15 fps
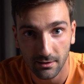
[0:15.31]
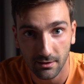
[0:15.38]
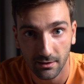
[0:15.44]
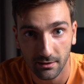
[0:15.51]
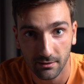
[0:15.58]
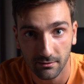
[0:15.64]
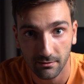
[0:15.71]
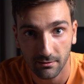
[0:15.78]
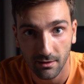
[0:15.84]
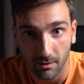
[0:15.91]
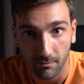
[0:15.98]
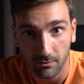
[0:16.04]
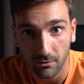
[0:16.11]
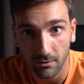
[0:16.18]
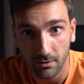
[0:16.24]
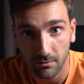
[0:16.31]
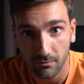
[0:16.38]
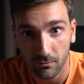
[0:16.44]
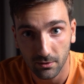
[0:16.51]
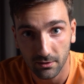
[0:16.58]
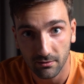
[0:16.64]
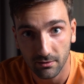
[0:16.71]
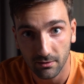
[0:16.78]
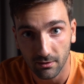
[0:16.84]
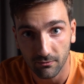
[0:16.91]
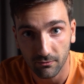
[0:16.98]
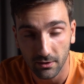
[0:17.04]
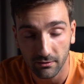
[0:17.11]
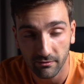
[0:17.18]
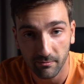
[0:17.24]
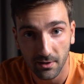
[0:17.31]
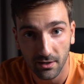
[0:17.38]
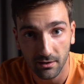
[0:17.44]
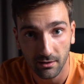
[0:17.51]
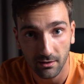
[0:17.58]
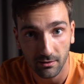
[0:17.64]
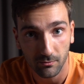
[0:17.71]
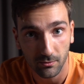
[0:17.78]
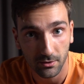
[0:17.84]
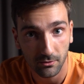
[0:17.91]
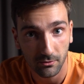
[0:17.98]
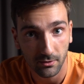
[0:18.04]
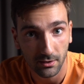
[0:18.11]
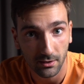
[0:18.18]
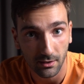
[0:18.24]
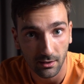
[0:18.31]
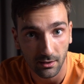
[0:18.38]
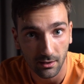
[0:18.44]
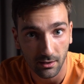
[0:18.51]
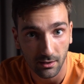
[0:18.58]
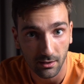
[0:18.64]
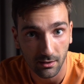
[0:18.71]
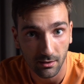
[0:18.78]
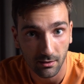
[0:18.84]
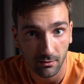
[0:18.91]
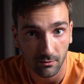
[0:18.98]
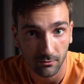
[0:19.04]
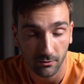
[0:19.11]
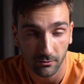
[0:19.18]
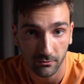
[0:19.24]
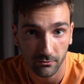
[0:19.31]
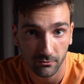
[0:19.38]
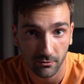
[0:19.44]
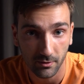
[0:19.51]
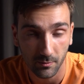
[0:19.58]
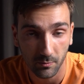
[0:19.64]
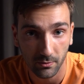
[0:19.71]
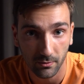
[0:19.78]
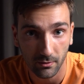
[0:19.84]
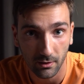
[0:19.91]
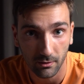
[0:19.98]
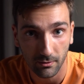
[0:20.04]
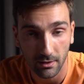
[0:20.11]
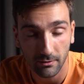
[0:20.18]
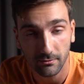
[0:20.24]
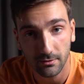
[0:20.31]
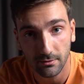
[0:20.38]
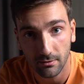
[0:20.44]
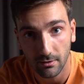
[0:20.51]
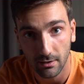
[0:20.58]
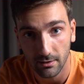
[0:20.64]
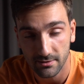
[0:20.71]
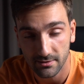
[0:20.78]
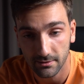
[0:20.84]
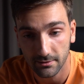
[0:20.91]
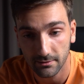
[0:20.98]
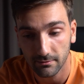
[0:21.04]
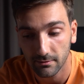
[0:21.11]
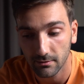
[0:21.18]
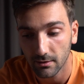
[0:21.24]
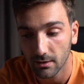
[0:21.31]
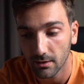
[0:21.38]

and I'm going with a friend of mine, and we're doing a road trip around Iceland.